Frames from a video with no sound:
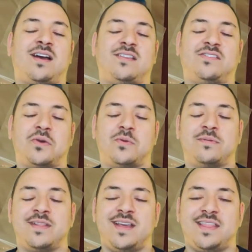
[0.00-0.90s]
So
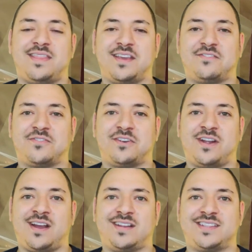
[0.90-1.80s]
thanks
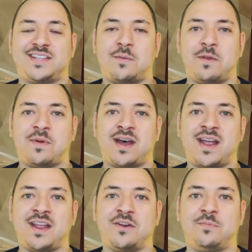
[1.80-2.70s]
for stopping by. I
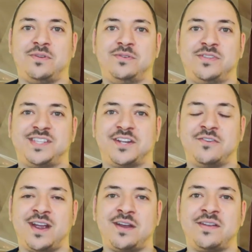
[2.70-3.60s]
hope you stick
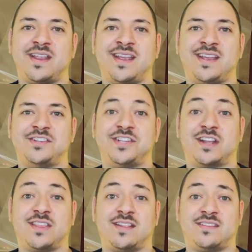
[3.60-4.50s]
around and check
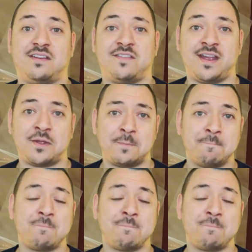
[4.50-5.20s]
that stuff out.